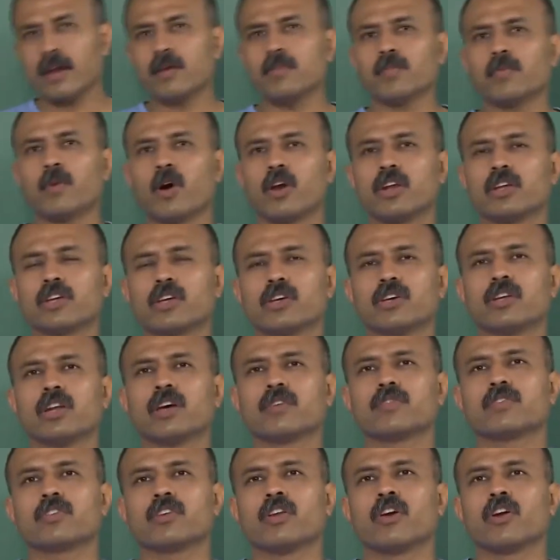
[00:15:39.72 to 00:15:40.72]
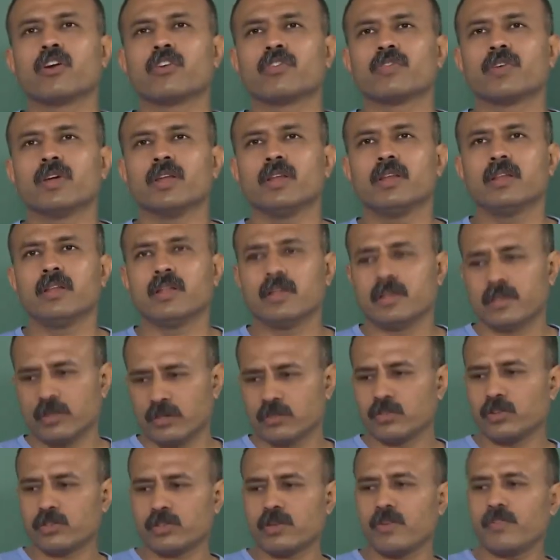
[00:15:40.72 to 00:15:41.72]
second molecule of chlorophyll,
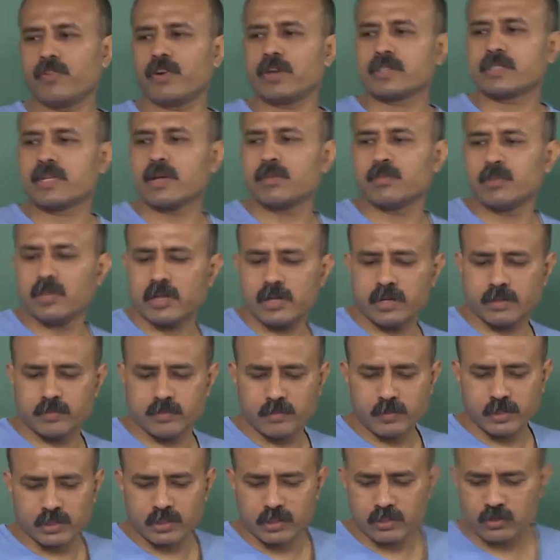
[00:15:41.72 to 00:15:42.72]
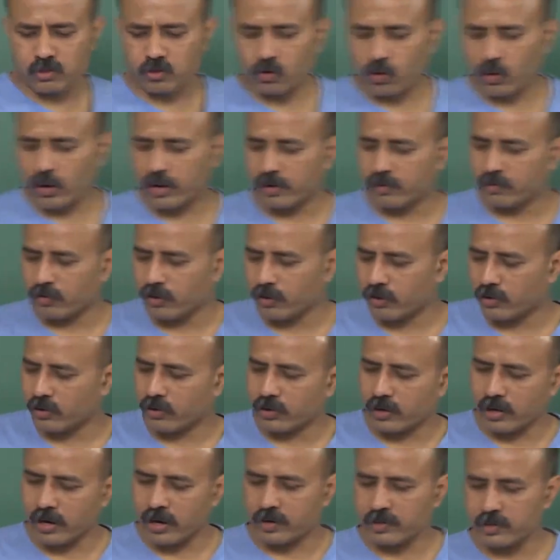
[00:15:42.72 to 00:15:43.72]
so say for example, let me just draw it for
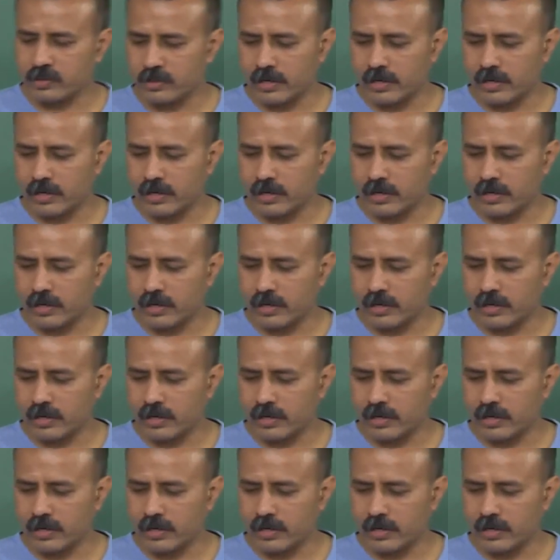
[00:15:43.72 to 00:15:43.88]
your